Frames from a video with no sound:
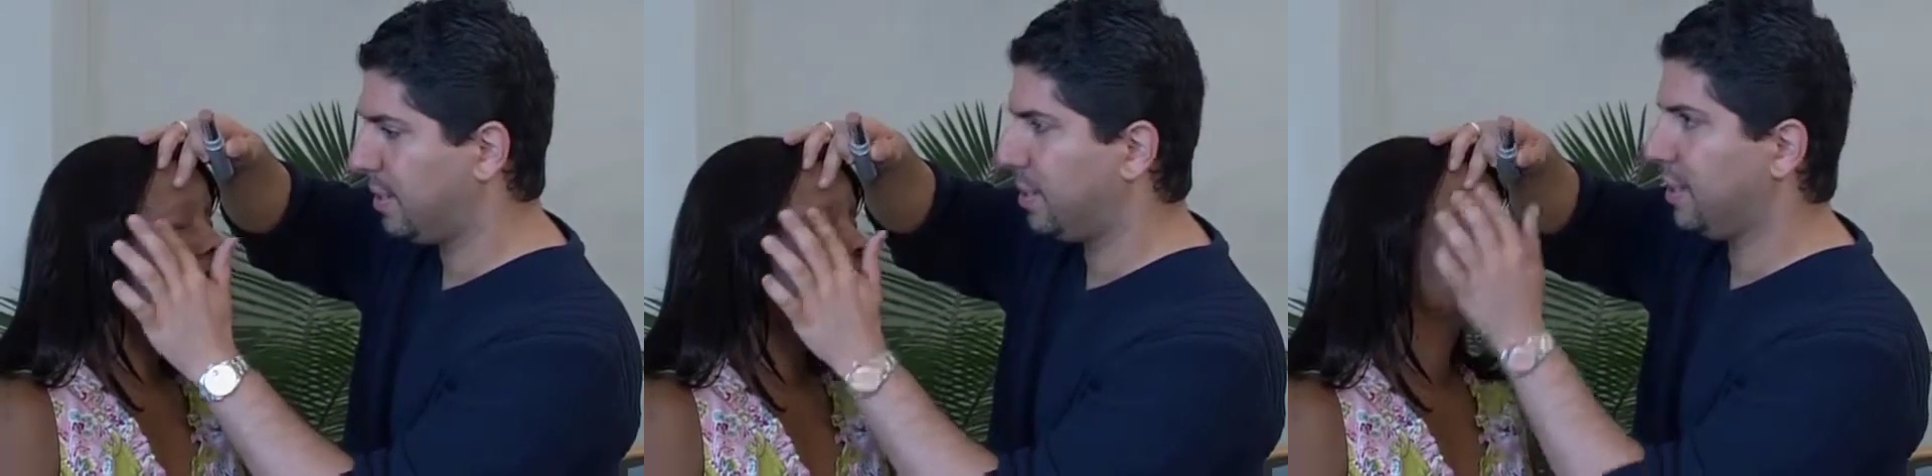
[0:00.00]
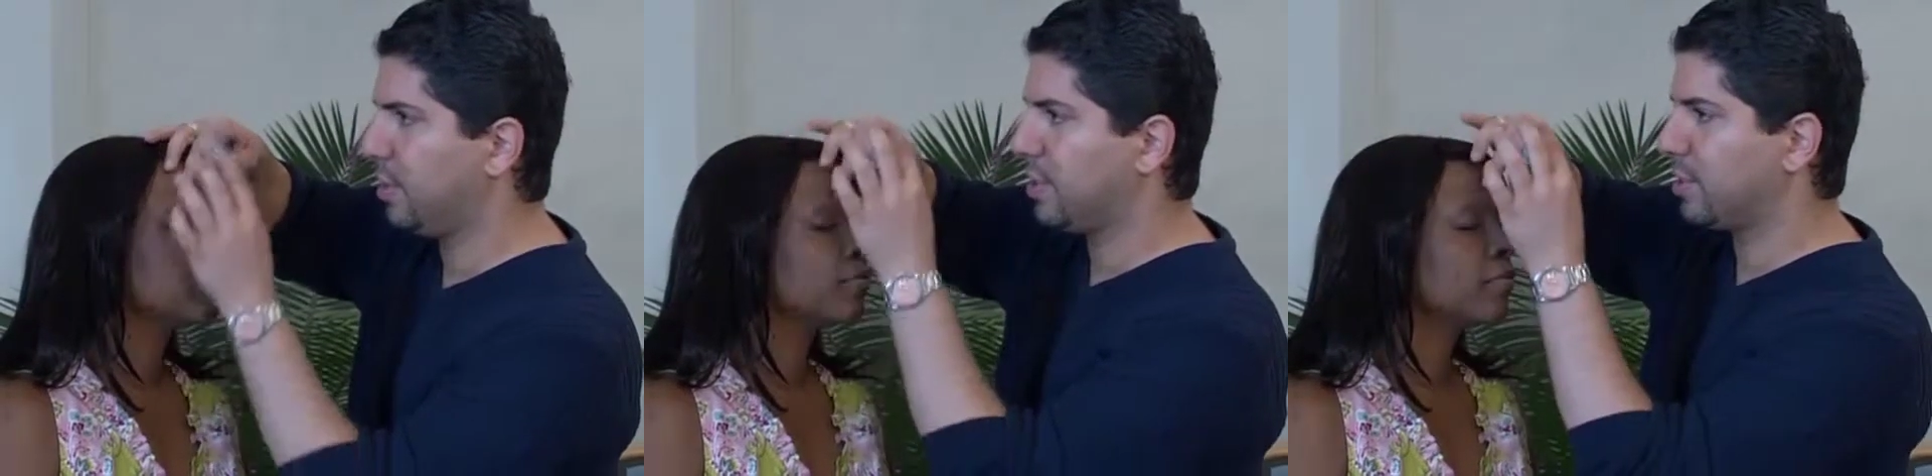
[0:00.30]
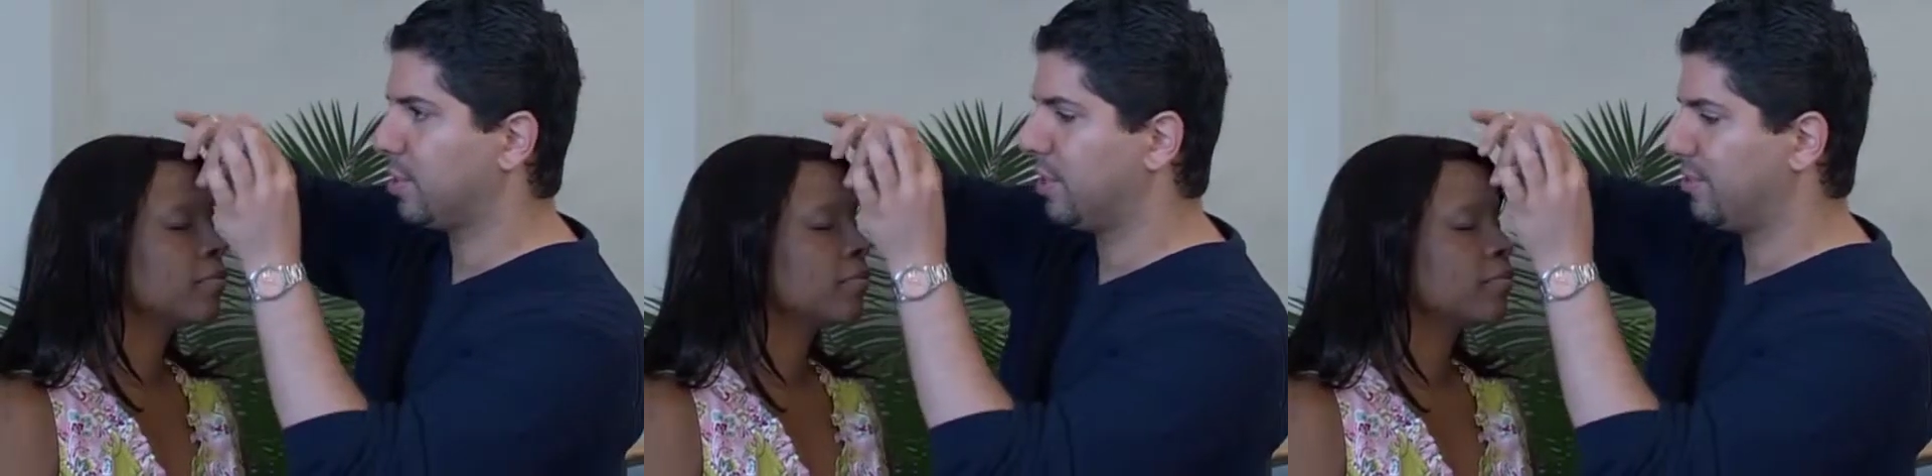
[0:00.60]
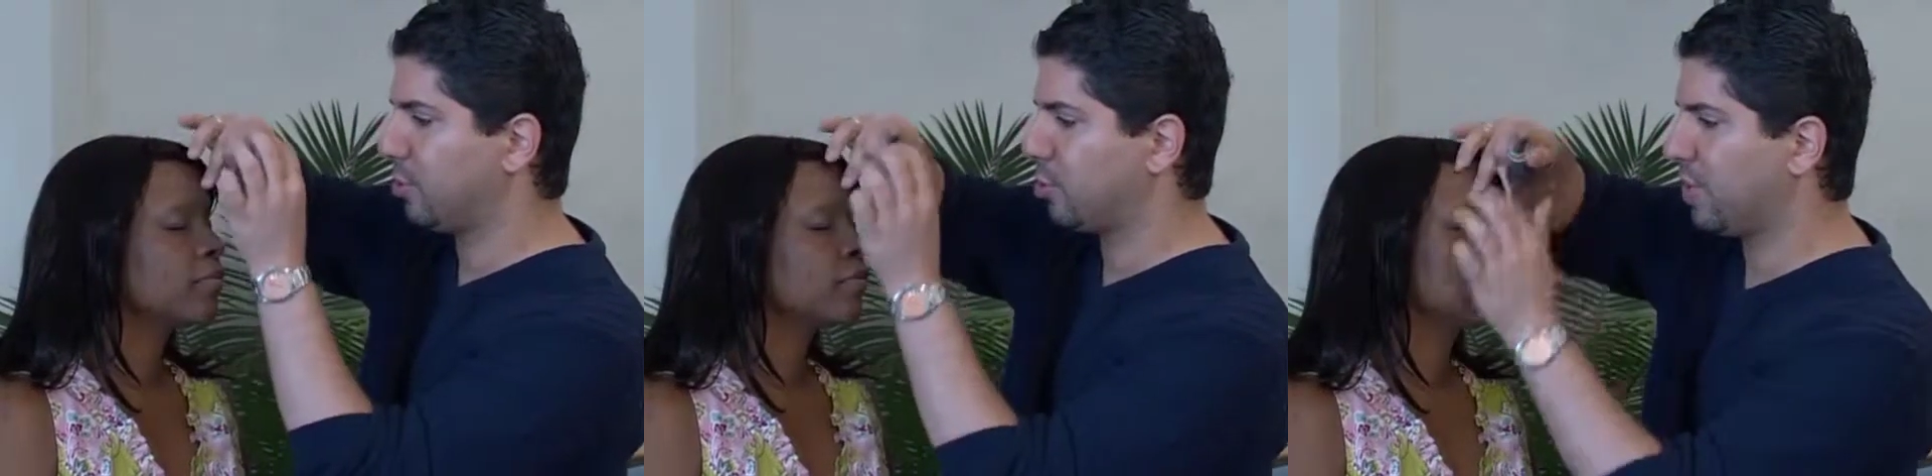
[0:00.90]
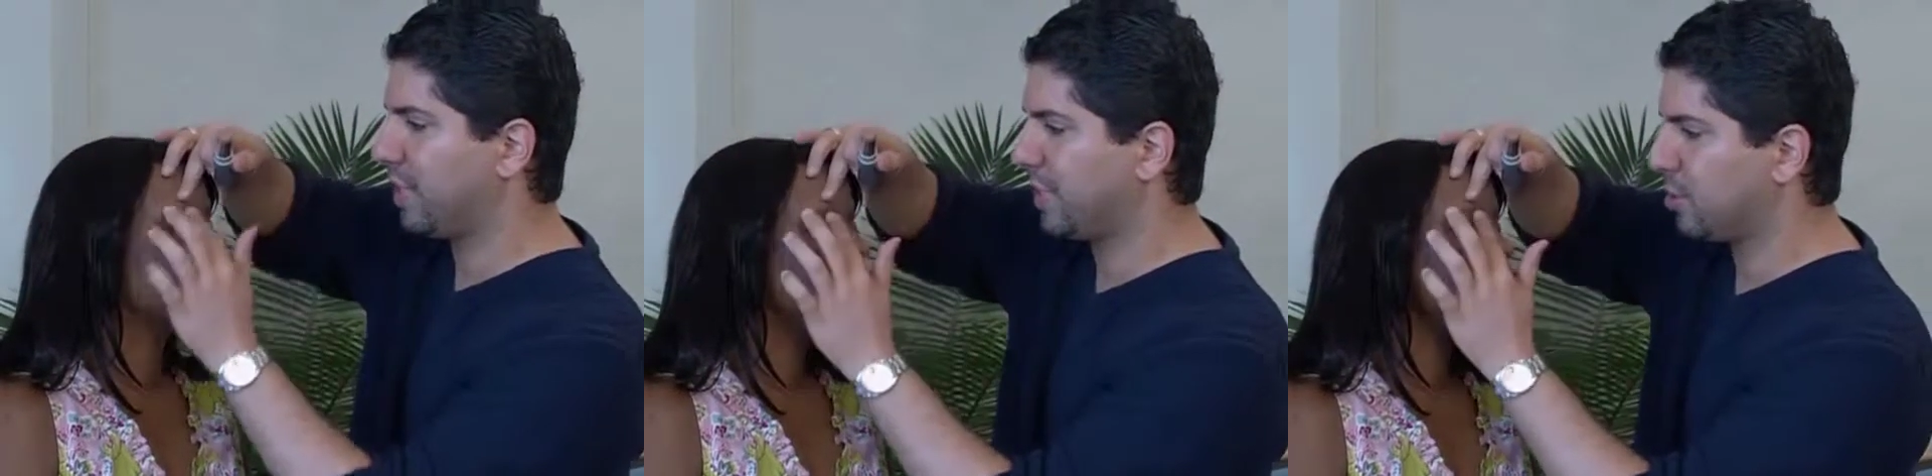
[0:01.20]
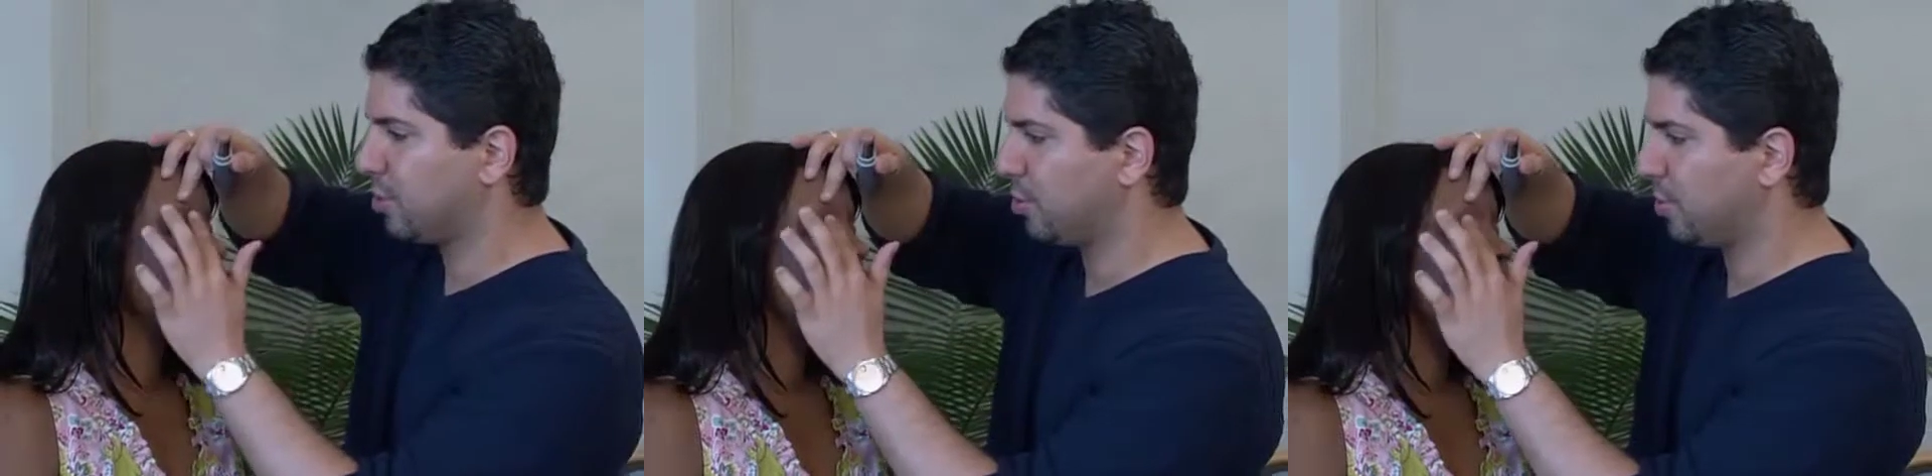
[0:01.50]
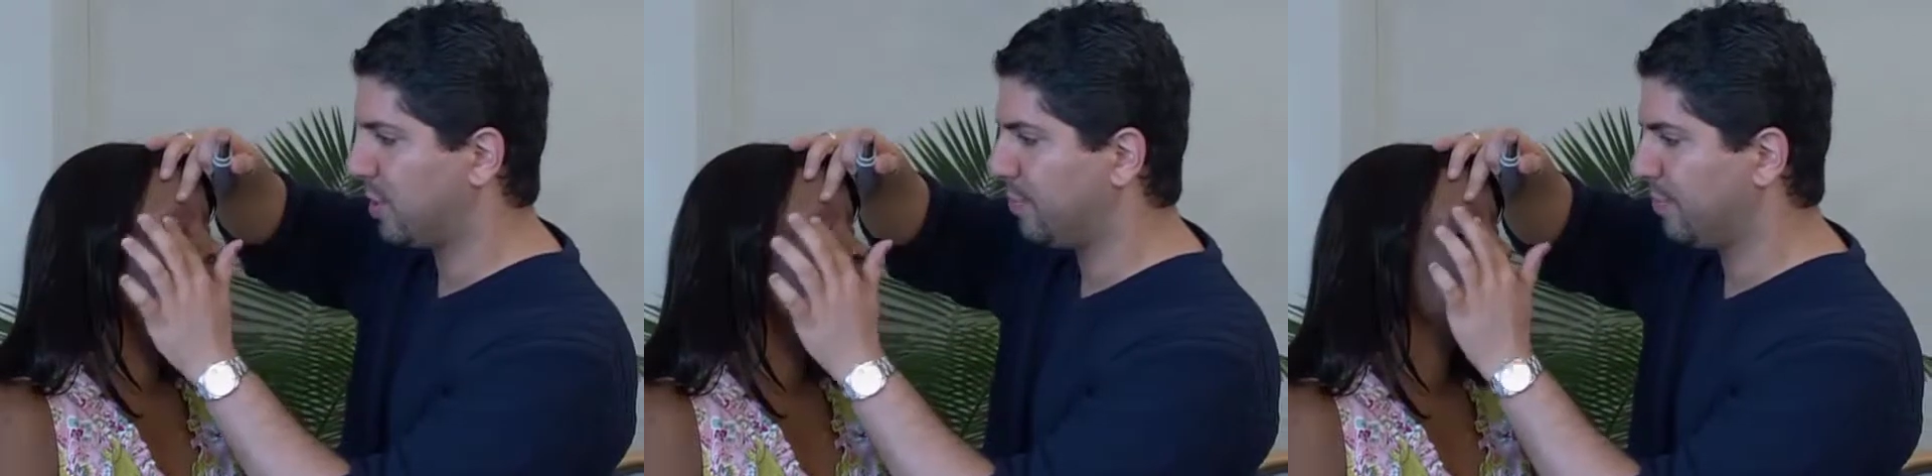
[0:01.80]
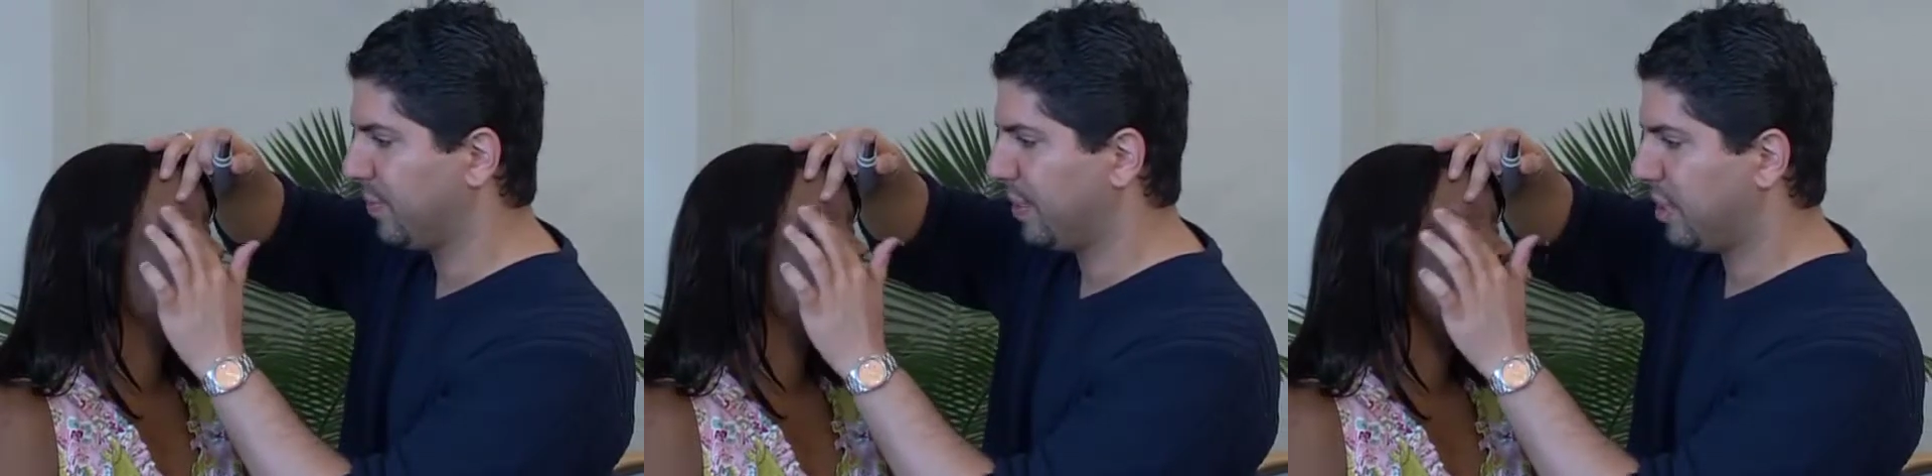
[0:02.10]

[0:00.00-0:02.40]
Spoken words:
is good if you're trying to